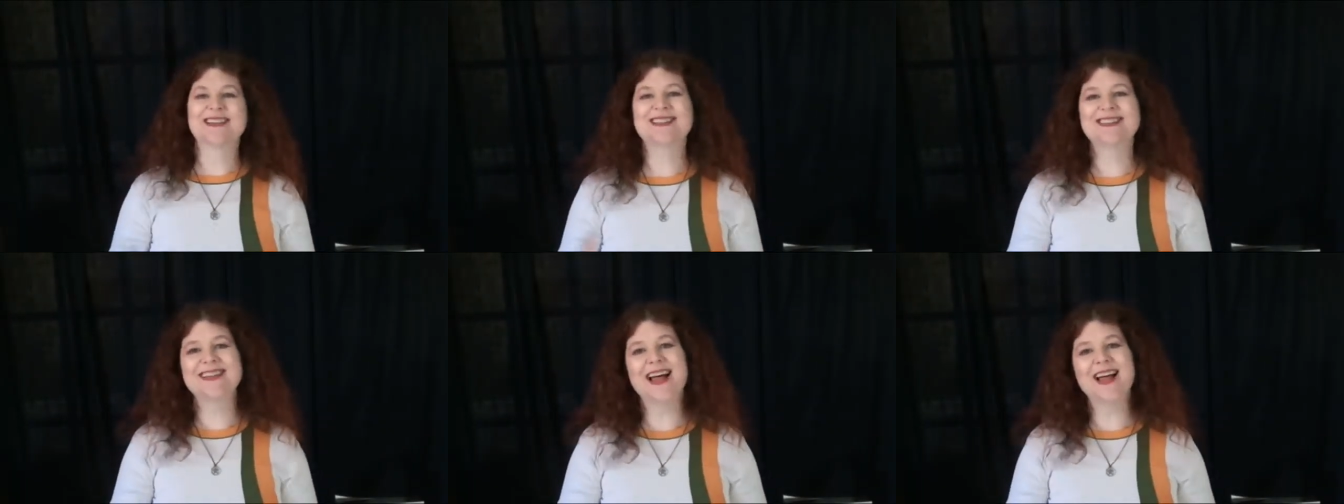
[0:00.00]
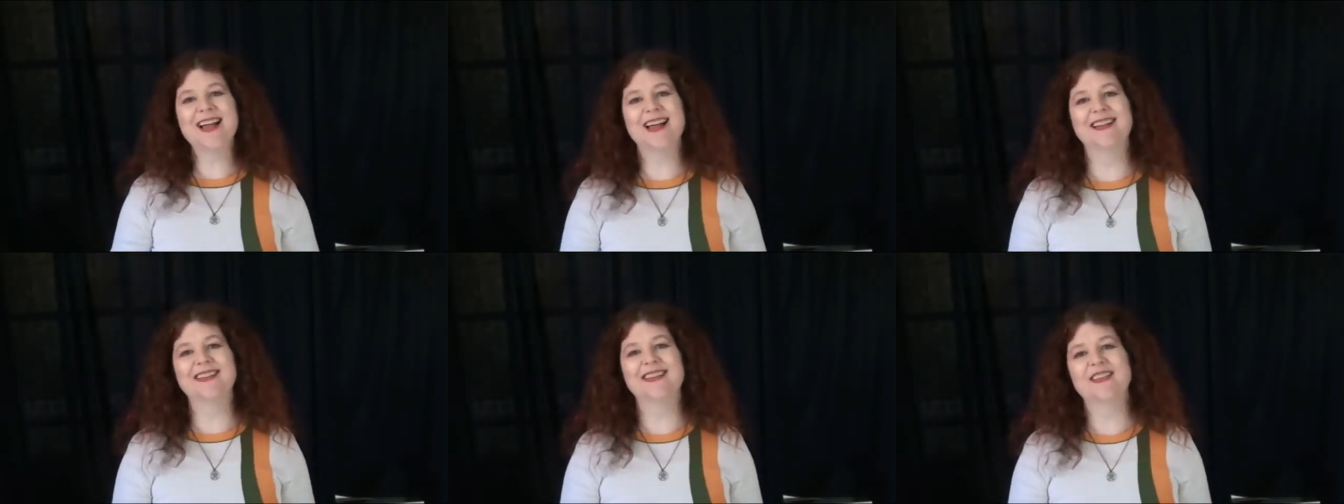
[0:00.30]

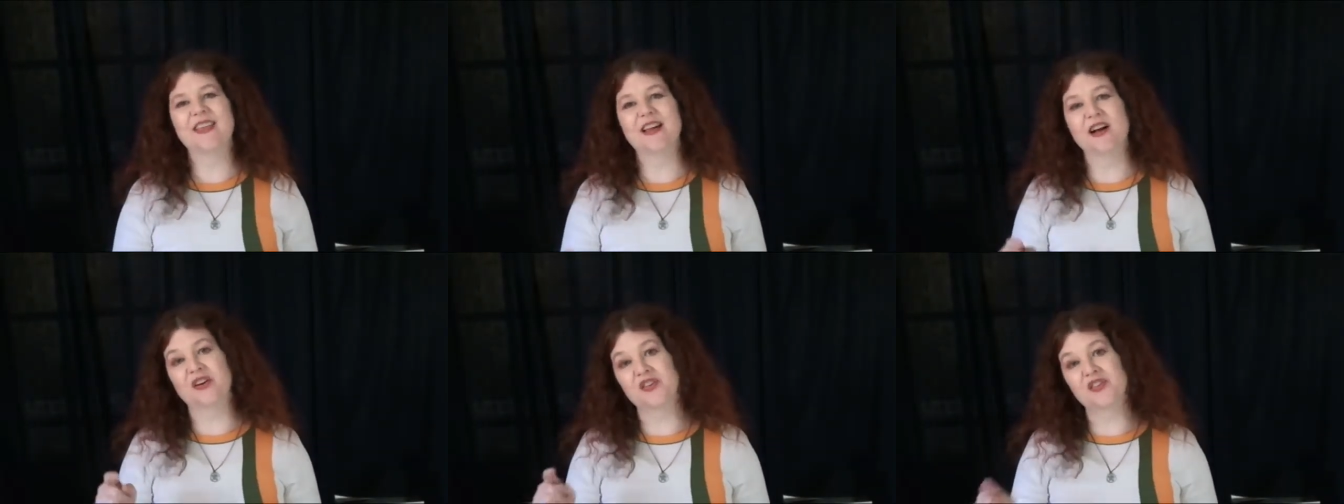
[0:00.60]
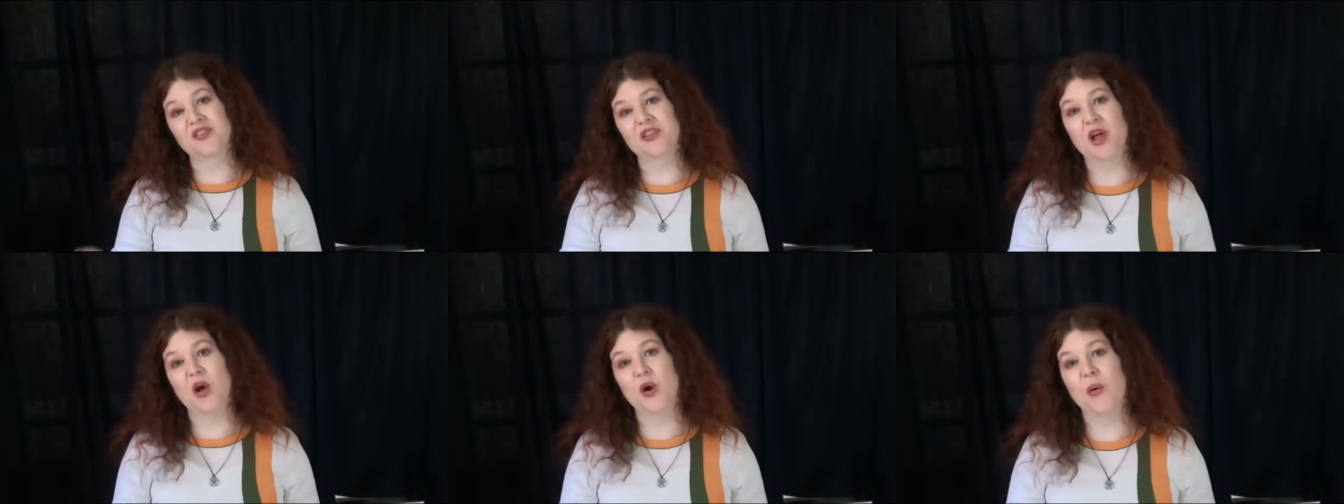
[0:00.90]
Second, they are
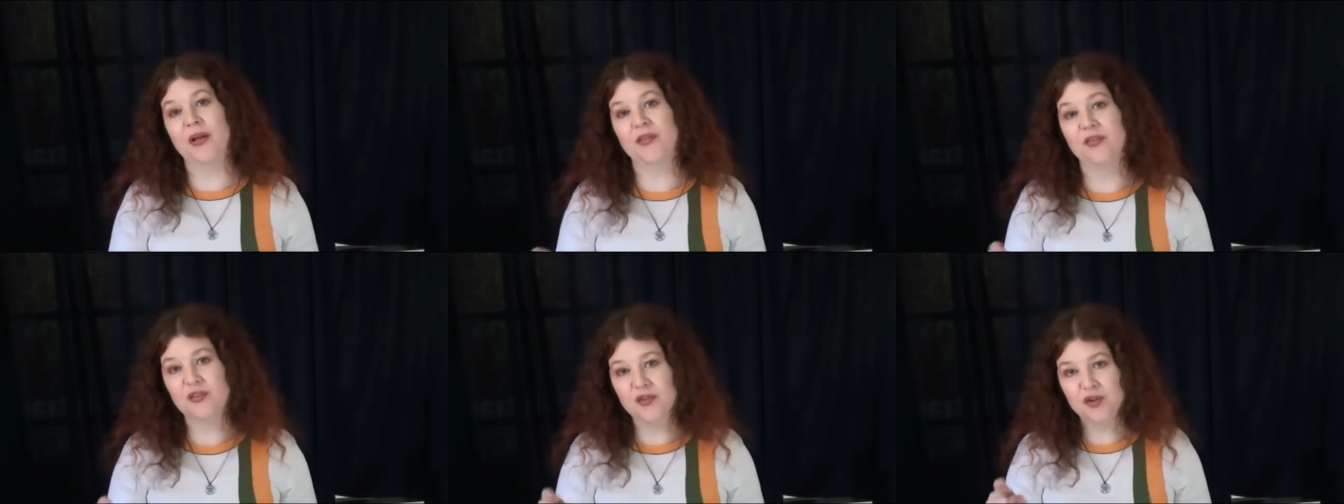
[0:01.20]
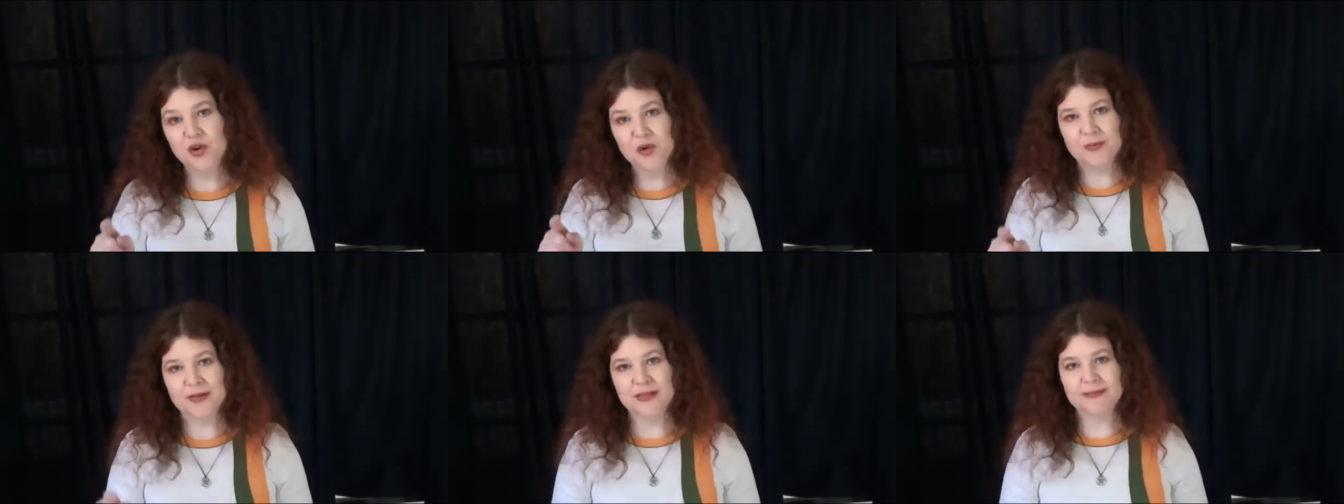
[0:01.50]
slow and
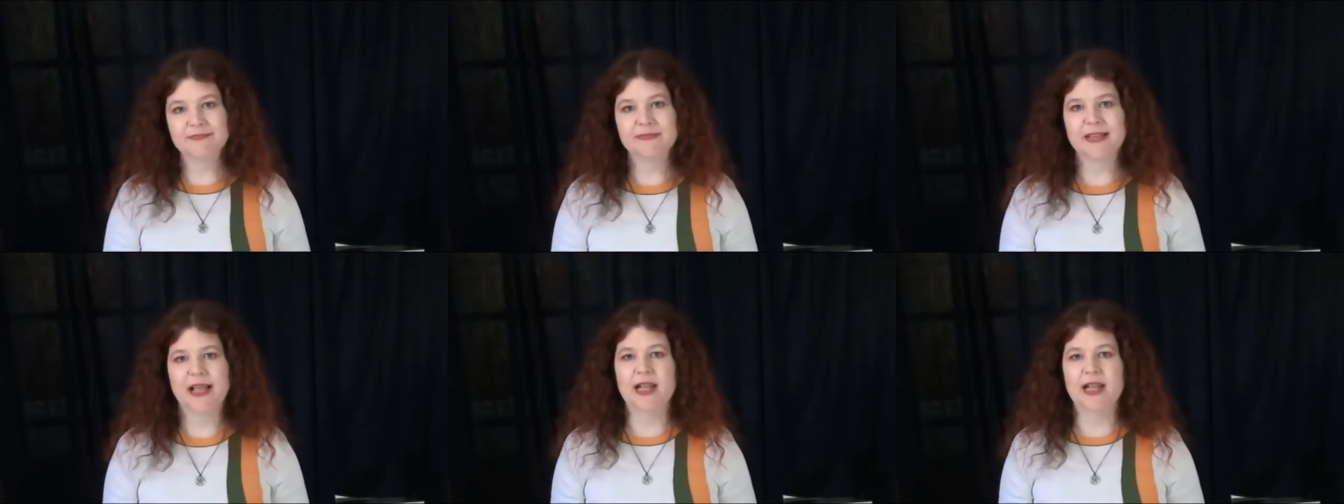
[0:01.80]
stupid,